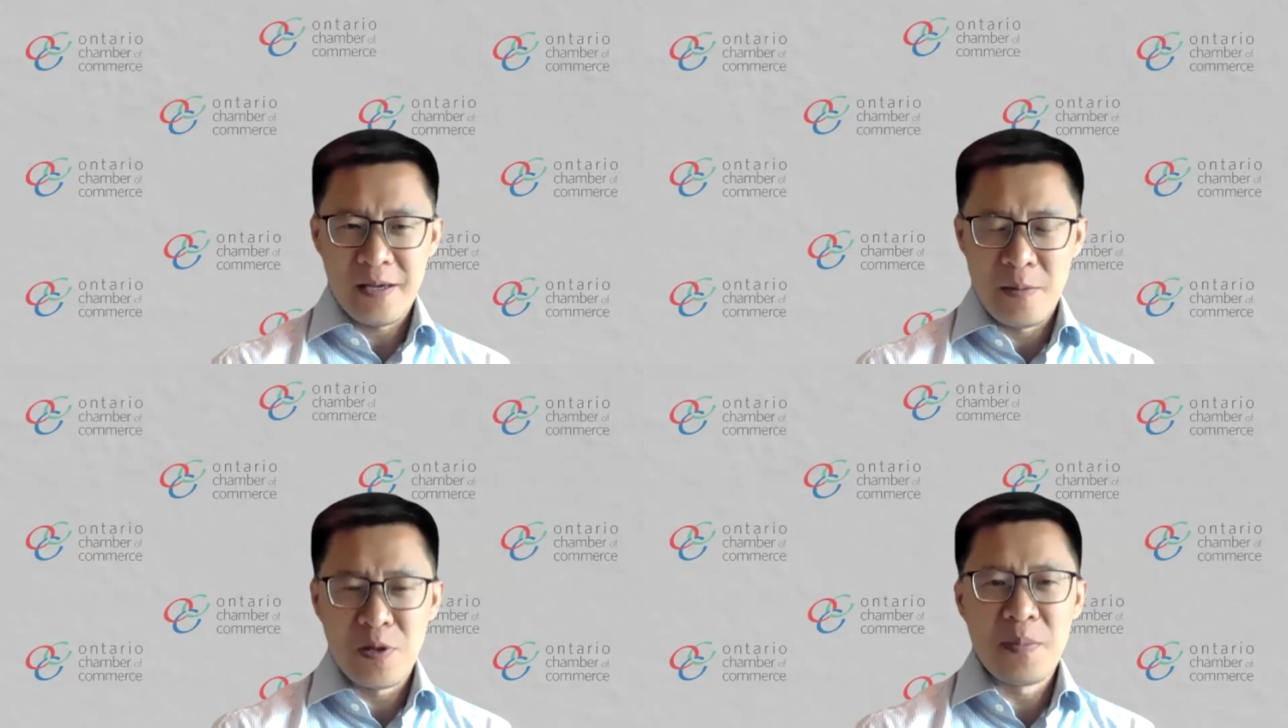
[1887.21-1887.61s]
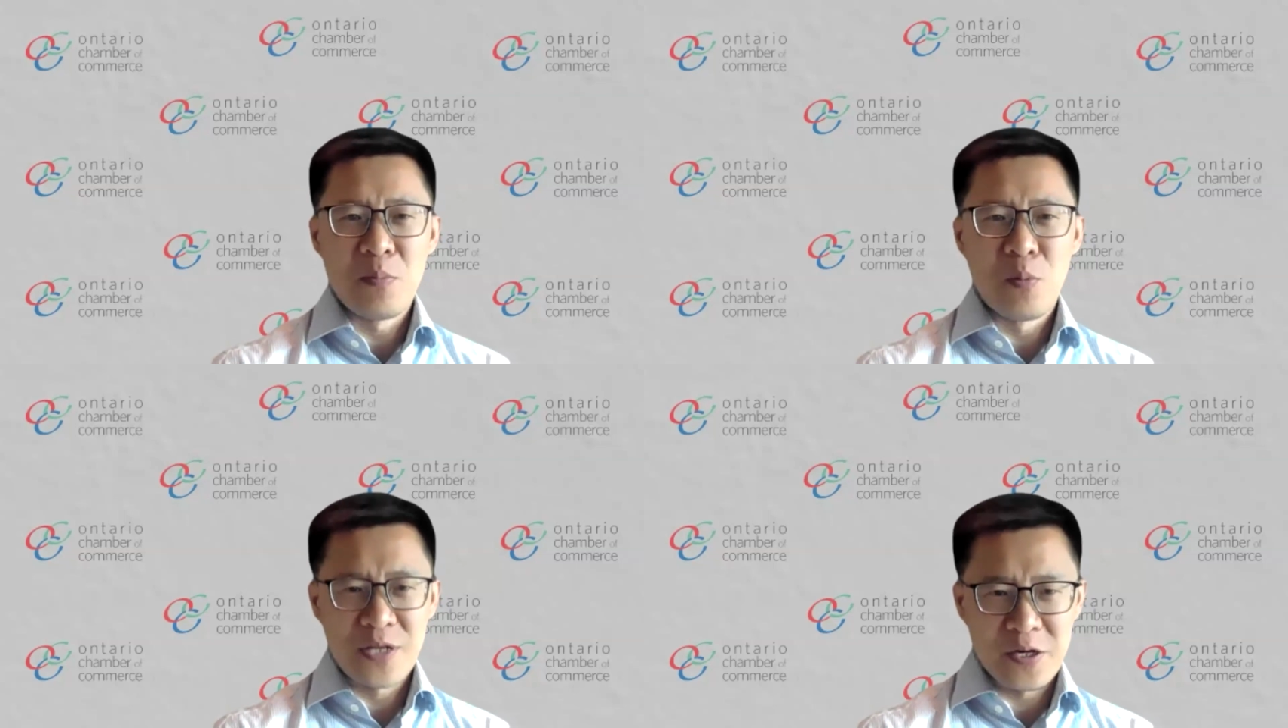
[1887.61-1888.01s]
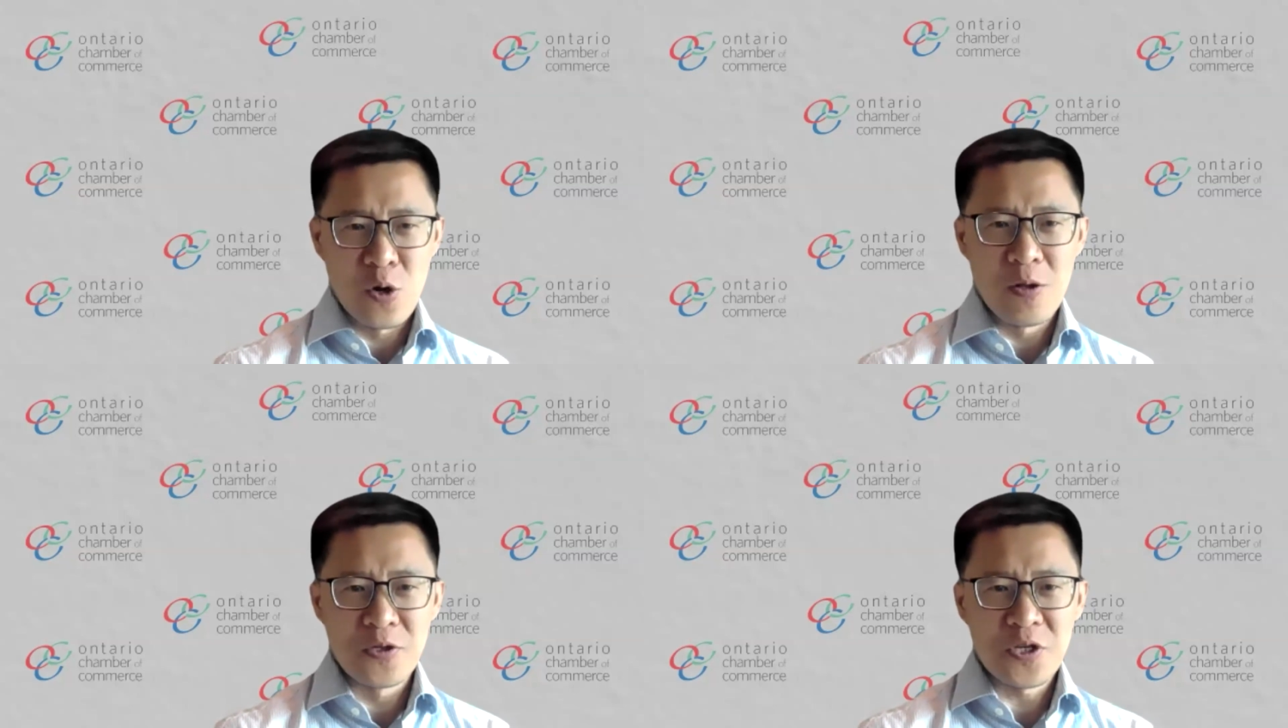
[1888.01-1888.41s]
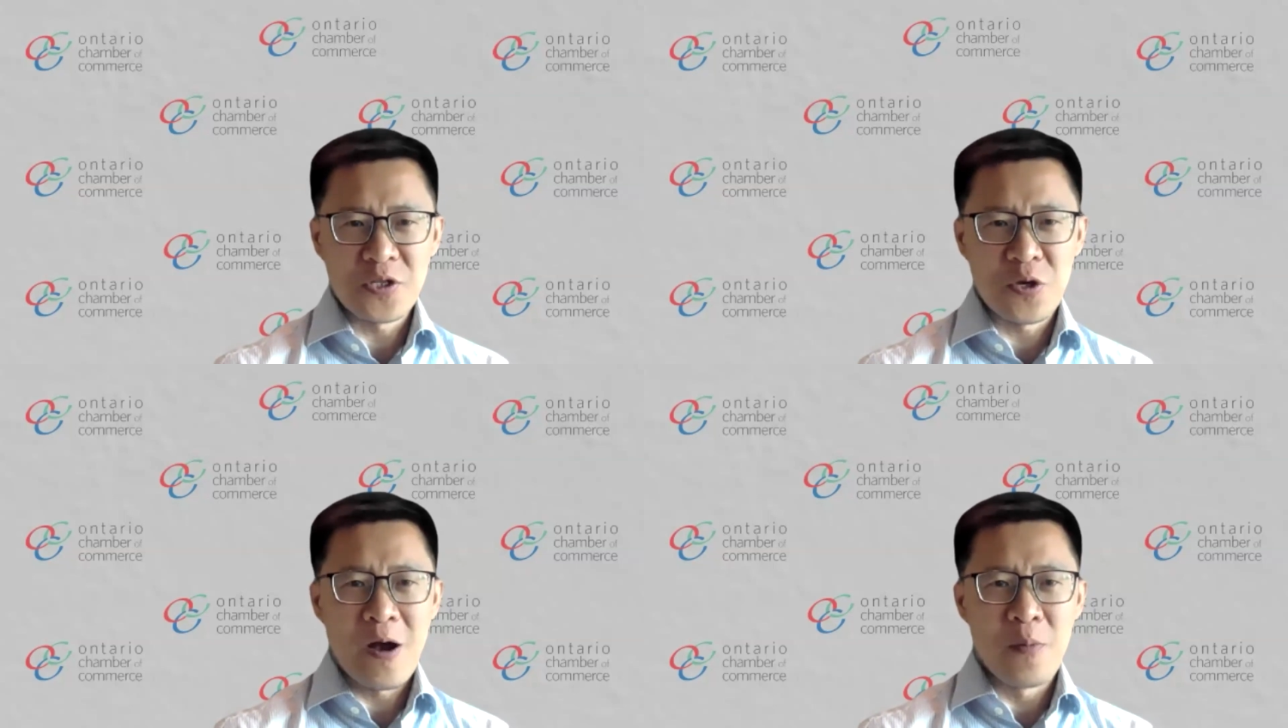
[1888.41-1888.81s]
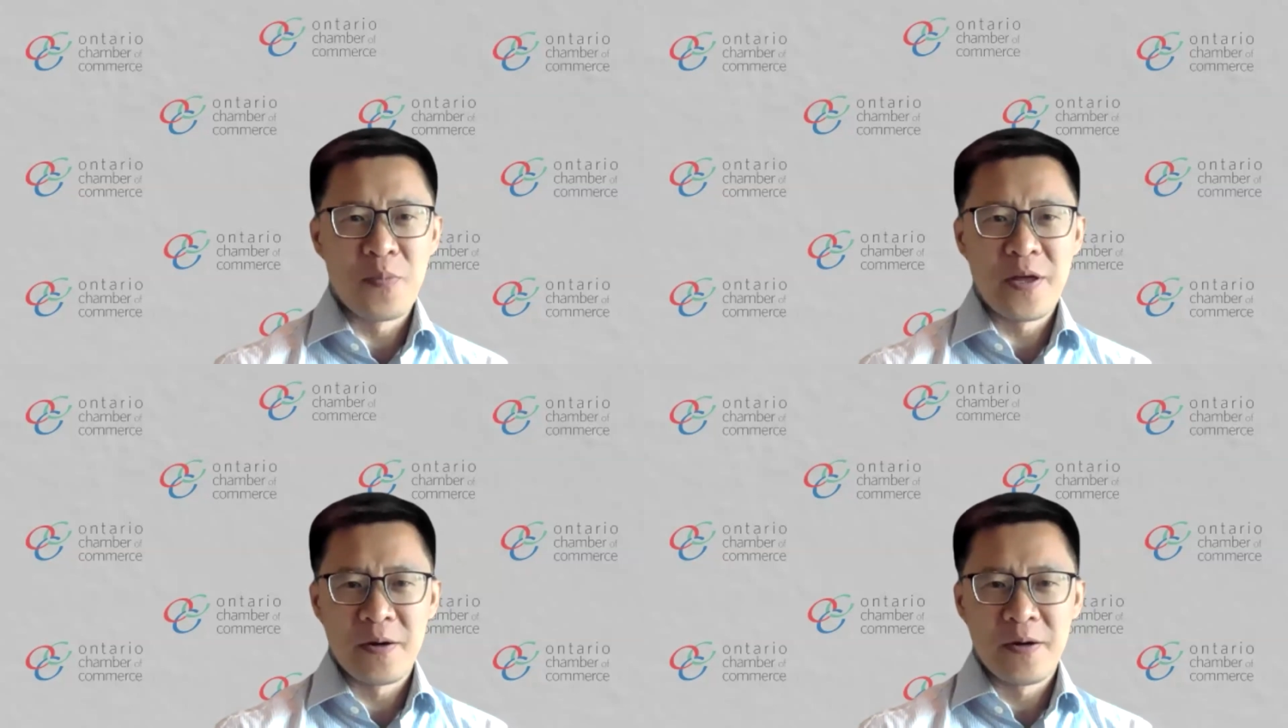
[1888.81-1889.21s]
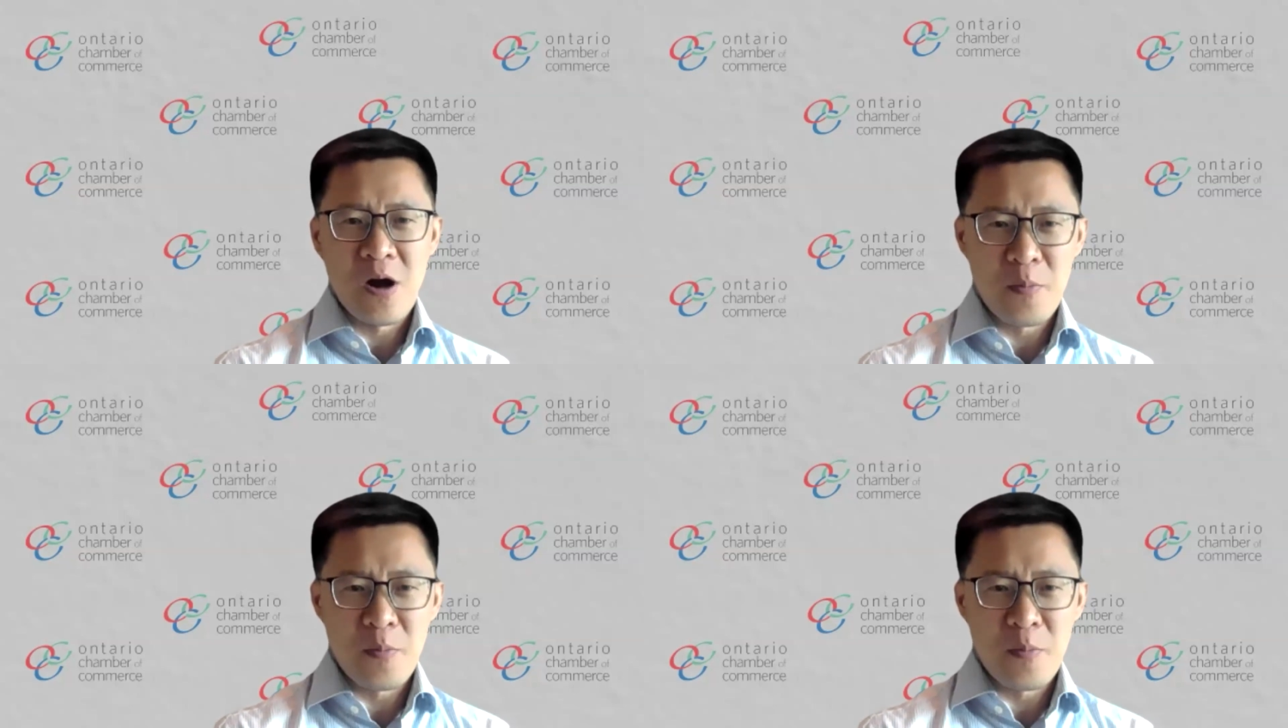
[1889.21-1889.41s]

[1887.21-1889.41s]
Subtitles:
implement more technologies to help their